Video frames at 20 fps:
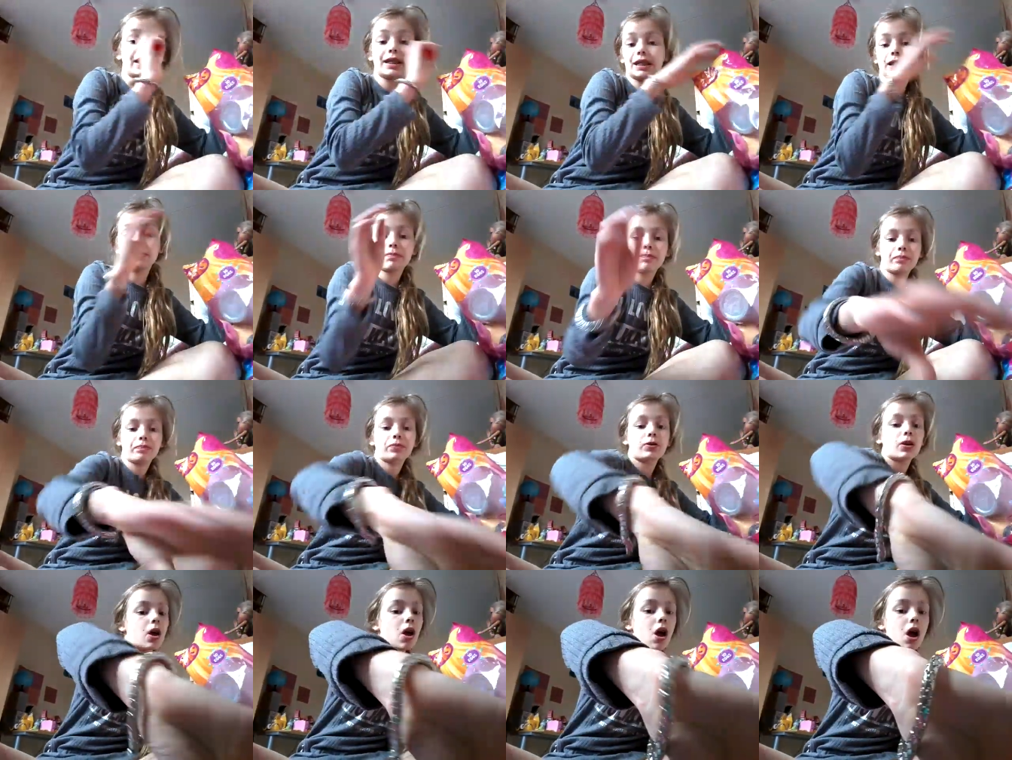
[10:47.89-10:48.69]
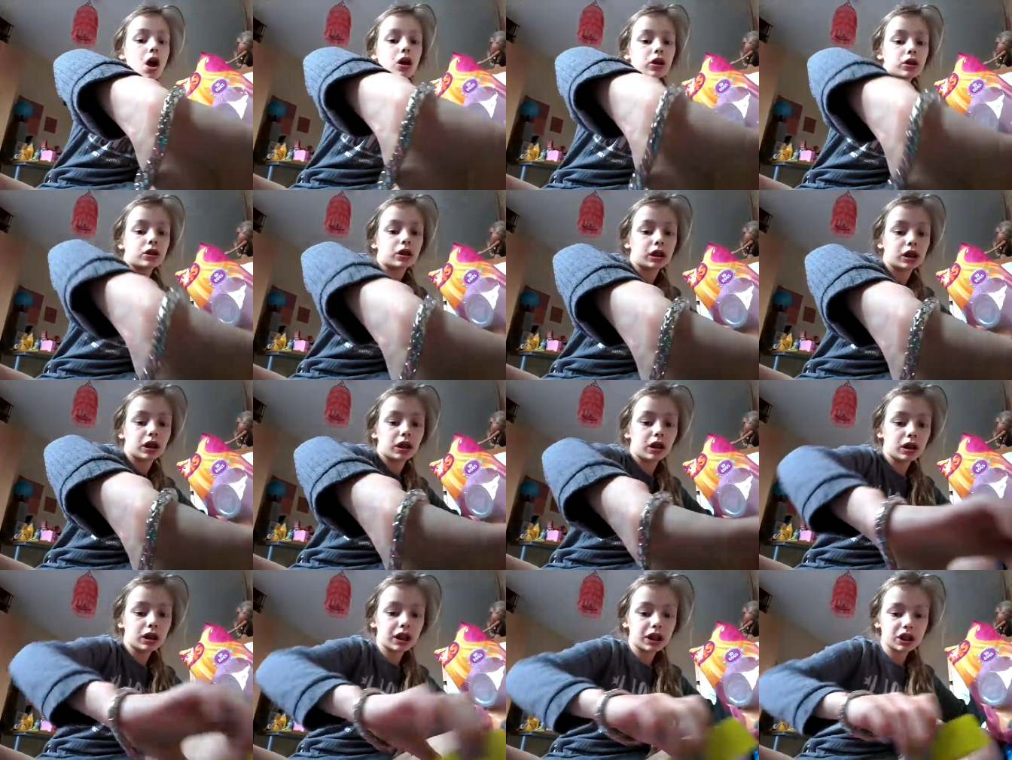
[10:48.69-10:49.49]
The
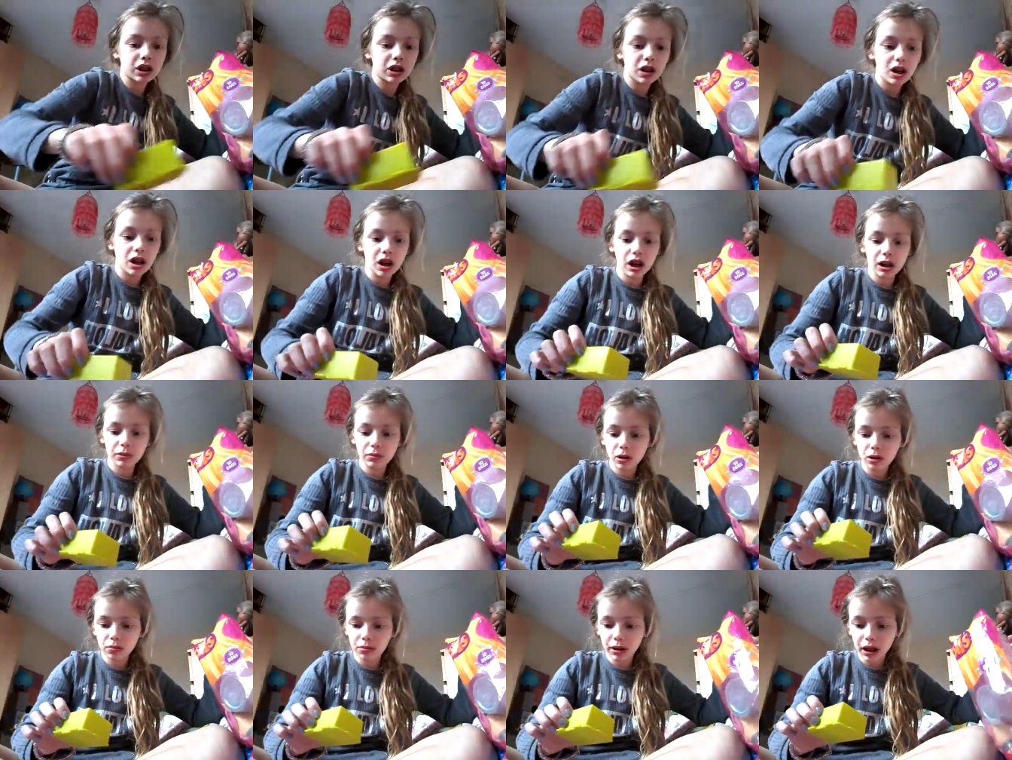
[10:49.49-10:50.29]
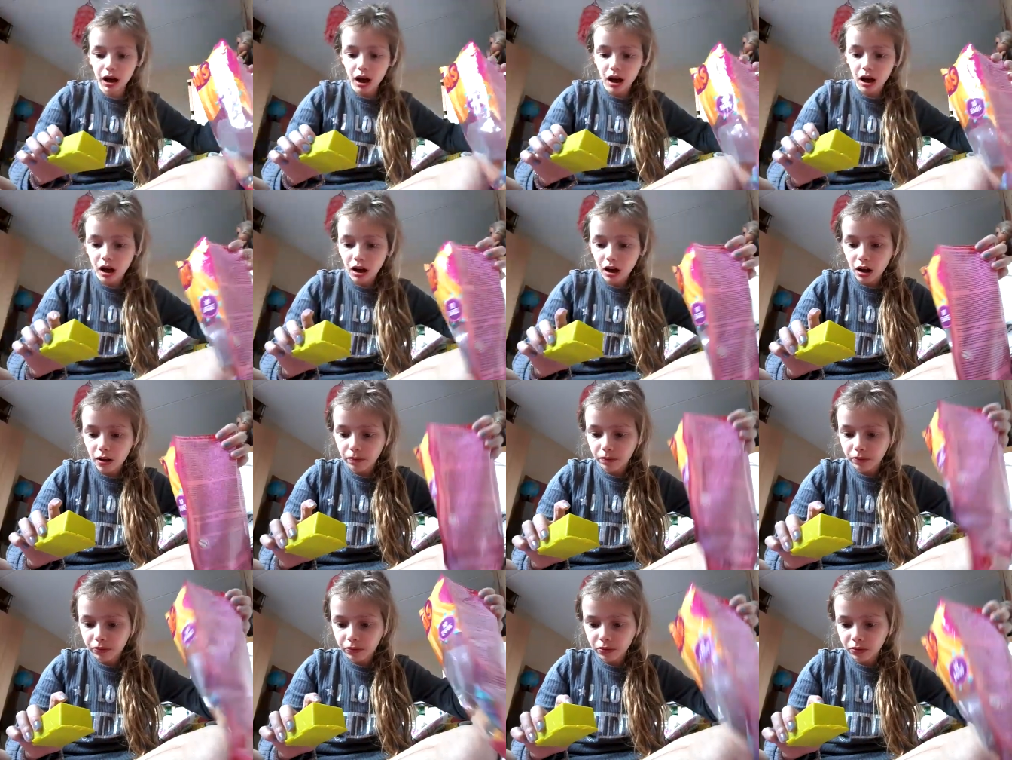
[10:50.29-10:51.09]
clear slime. Oh my god.
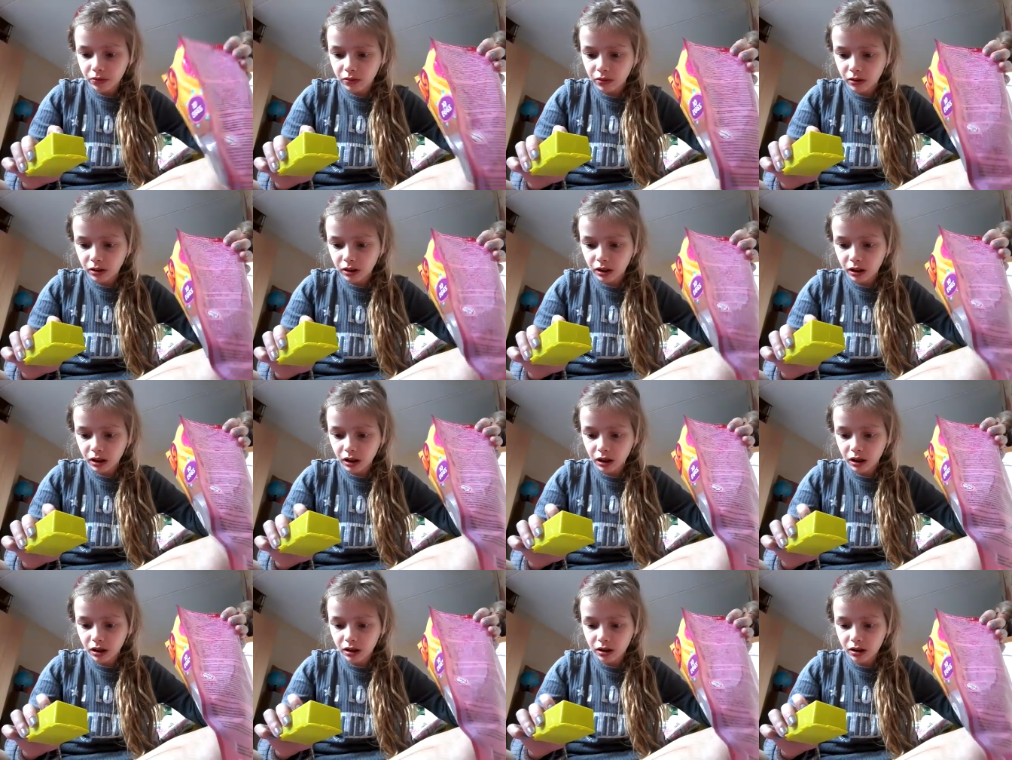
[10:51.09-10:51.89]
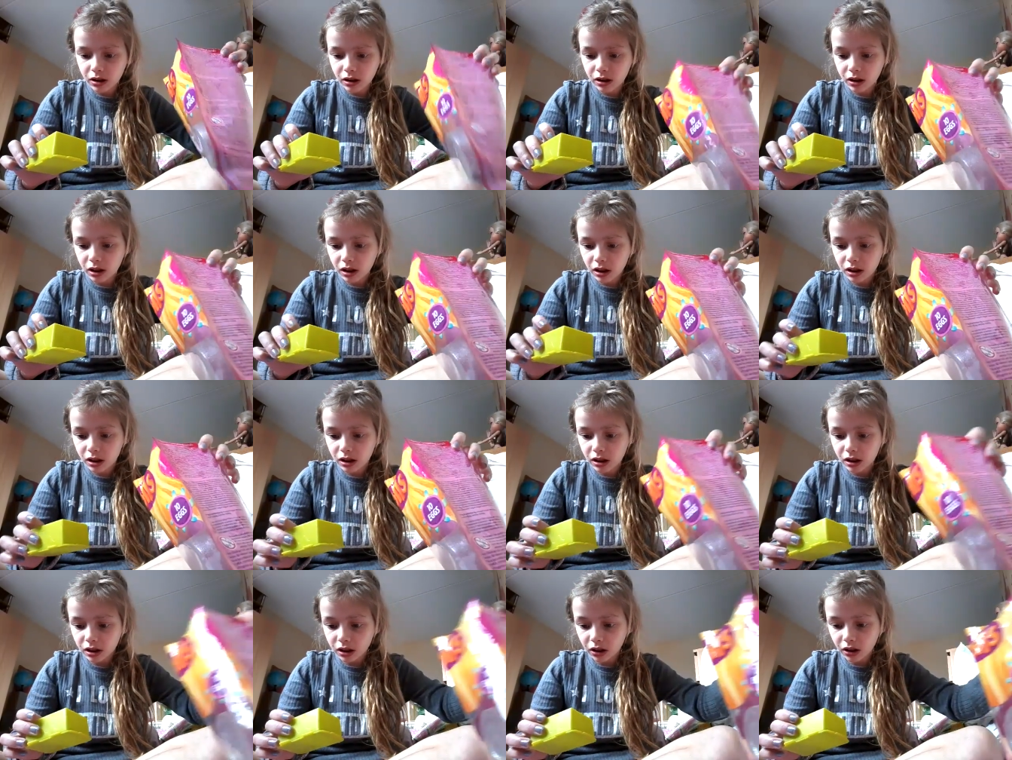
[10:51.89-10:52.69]
Is
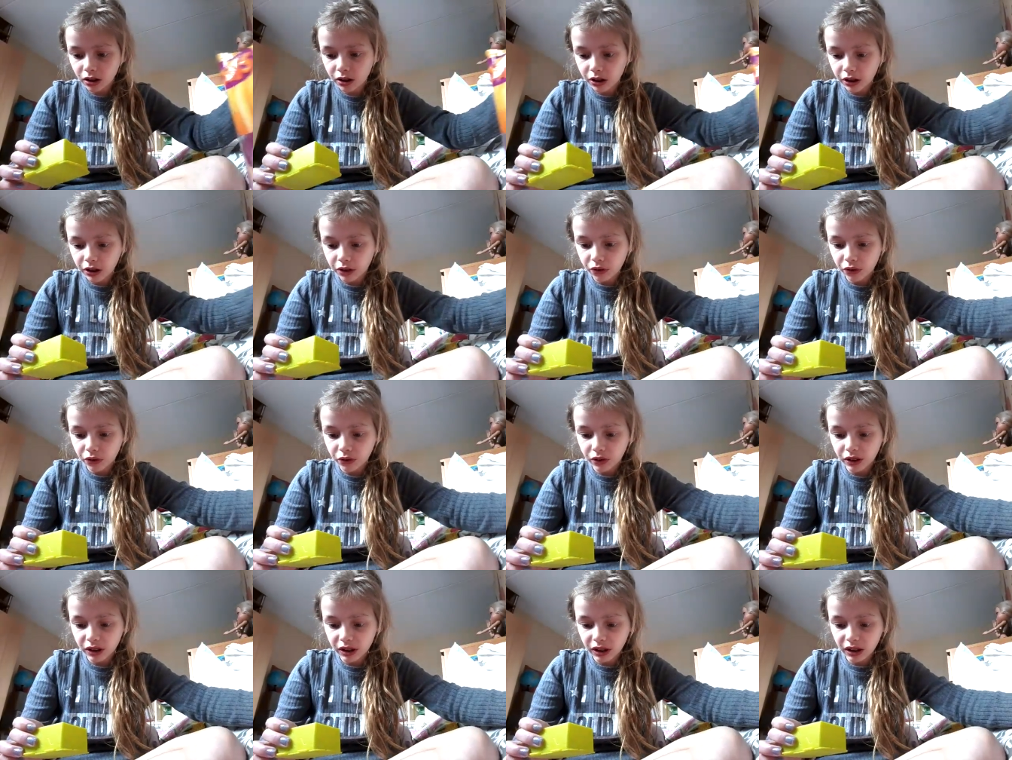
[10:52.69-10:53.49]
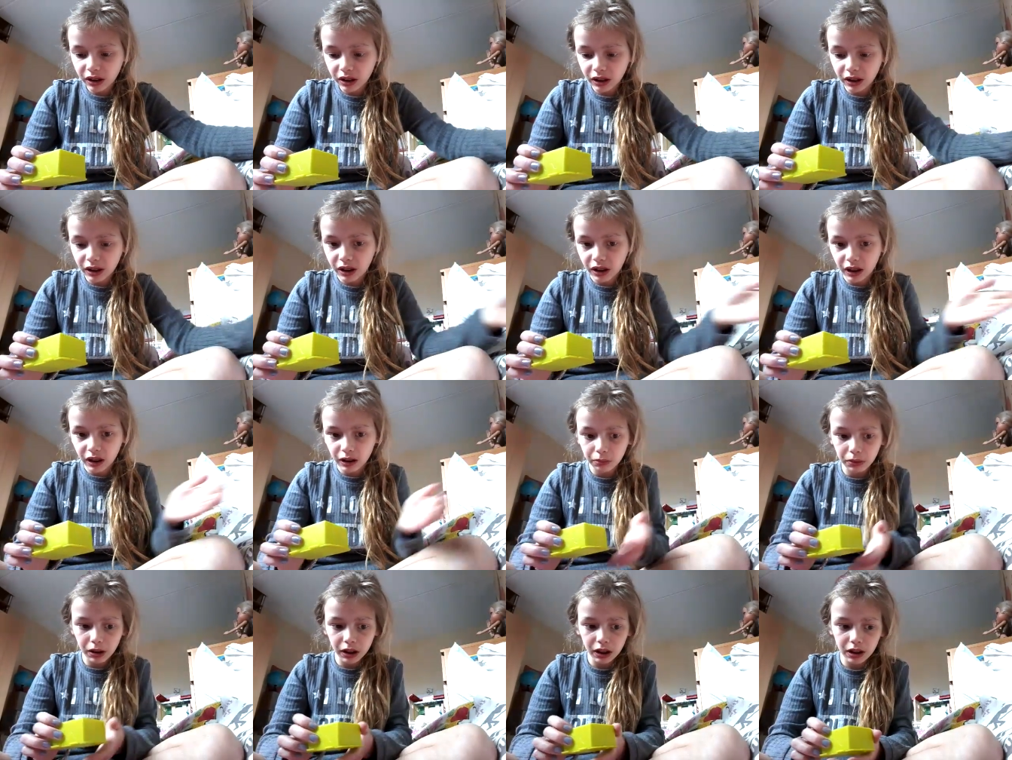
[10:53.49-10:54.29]
this, are you freaking kidding
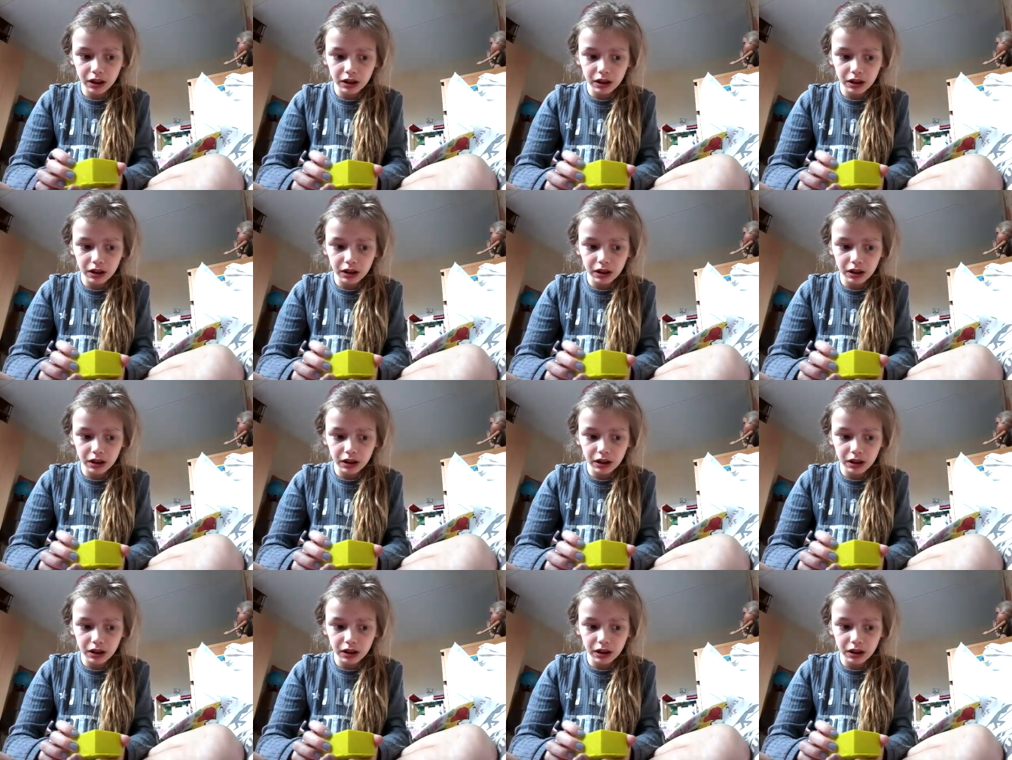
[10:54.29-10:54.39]
me?